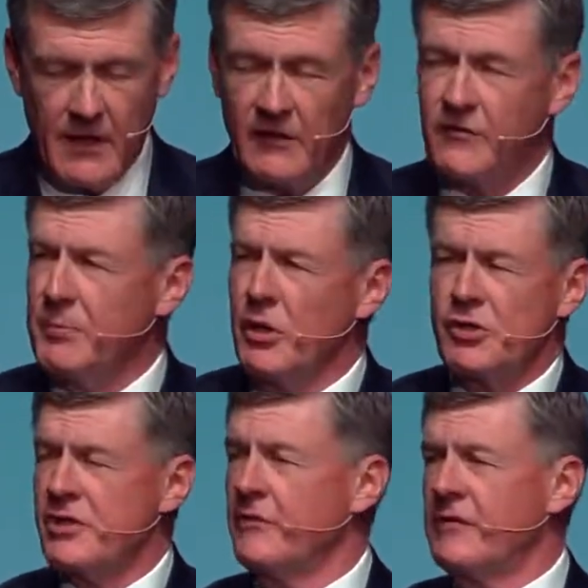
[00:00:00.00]
And
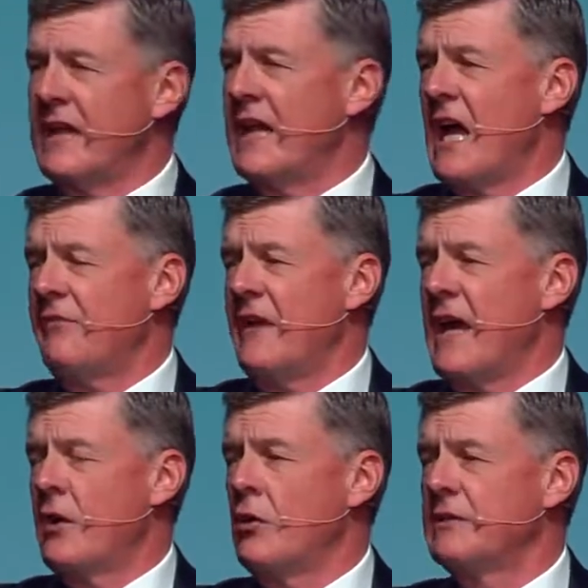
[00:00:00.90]
Spurgeon said, I've
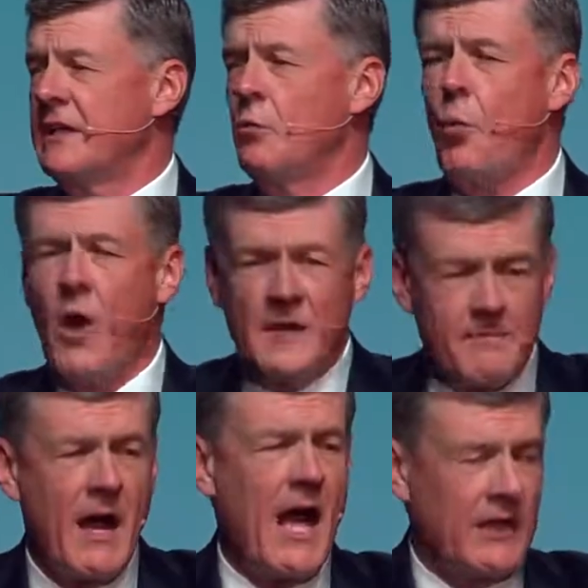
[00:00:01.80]
had only
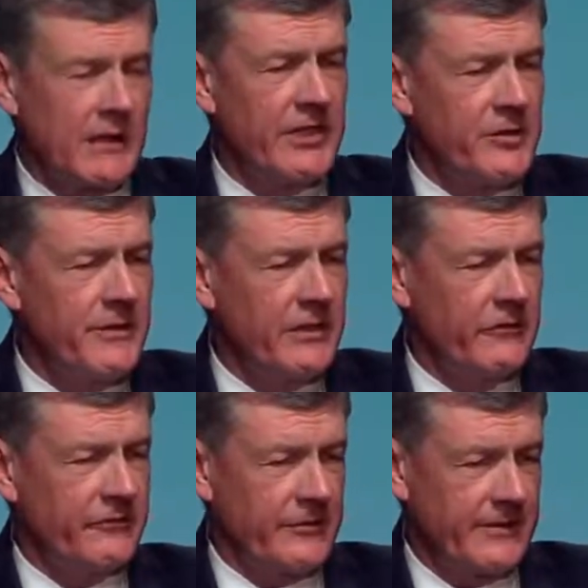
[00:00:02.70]
one model in the
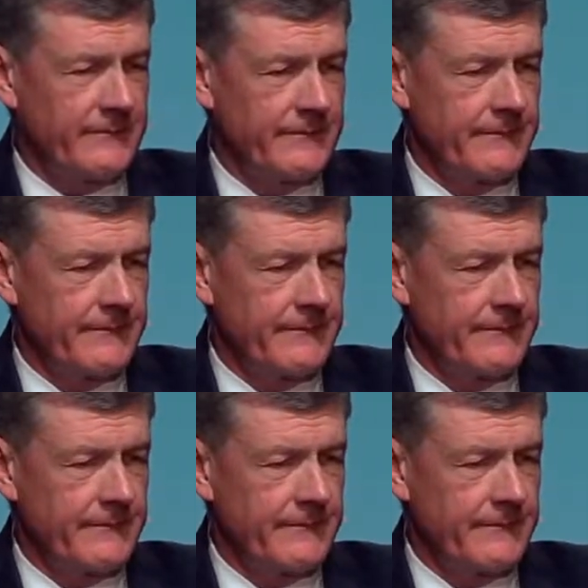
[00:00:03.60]
ministry,